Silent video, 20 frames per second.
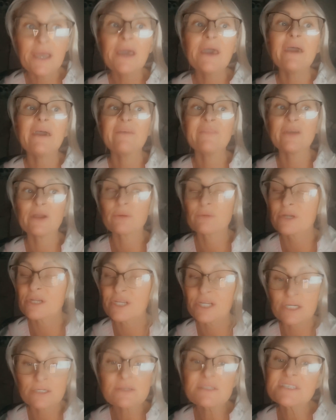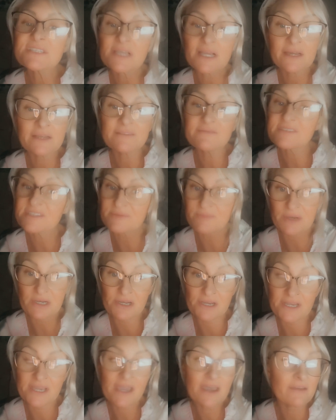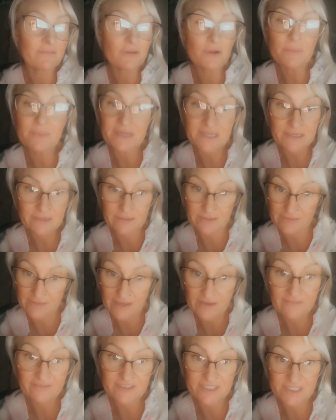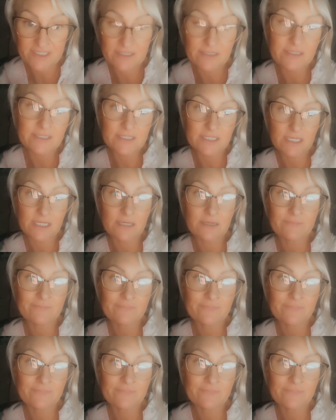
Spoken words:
and there were no sign of Sperry ever being in that vicinity.